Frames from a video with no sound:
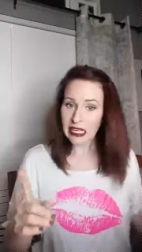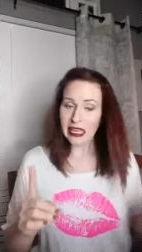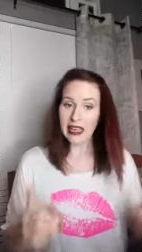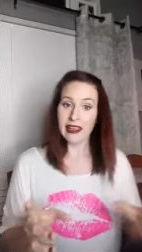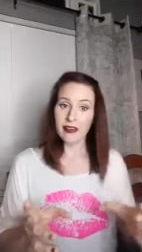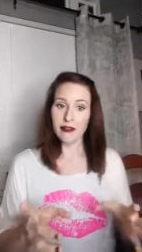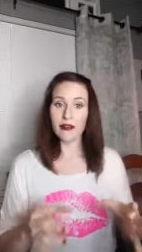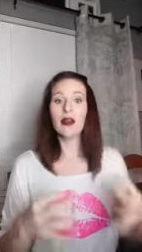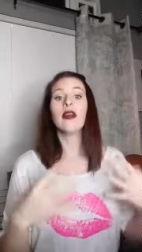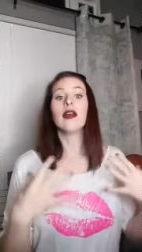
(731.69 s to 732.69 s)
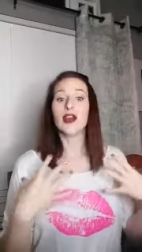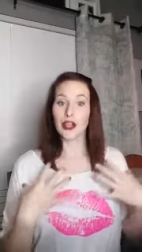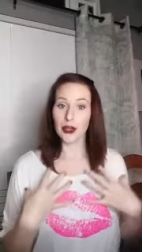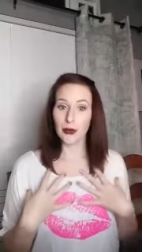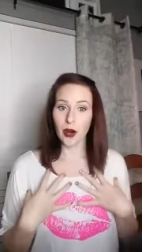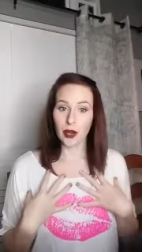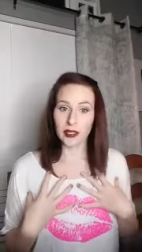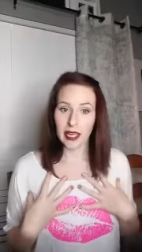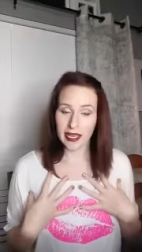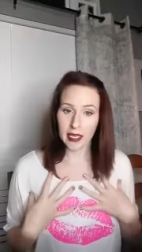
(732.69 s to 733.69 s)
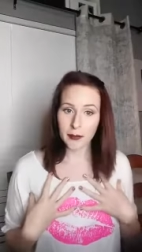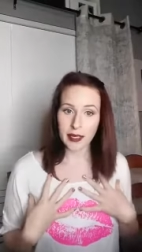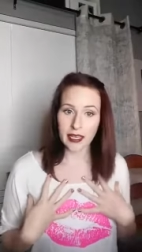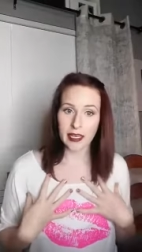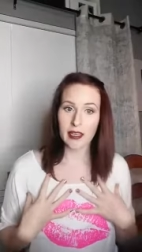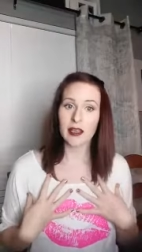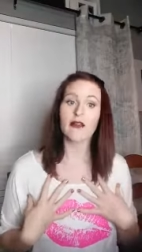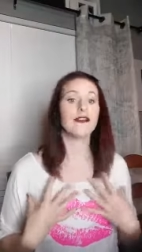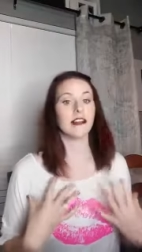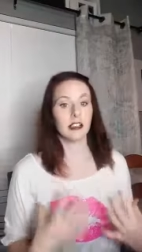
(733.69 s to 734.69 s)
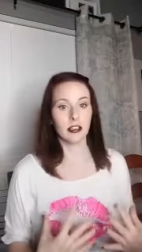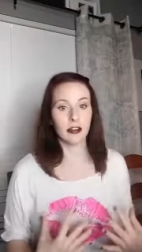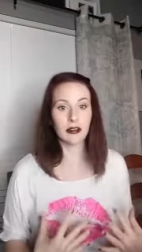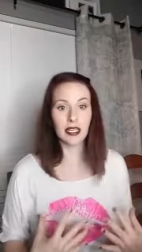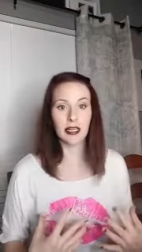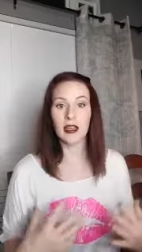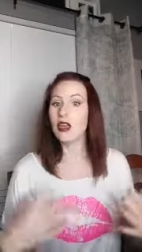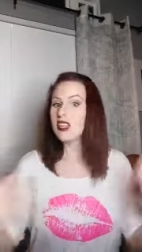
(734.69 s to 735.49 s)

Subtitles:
if you are like me, front loading,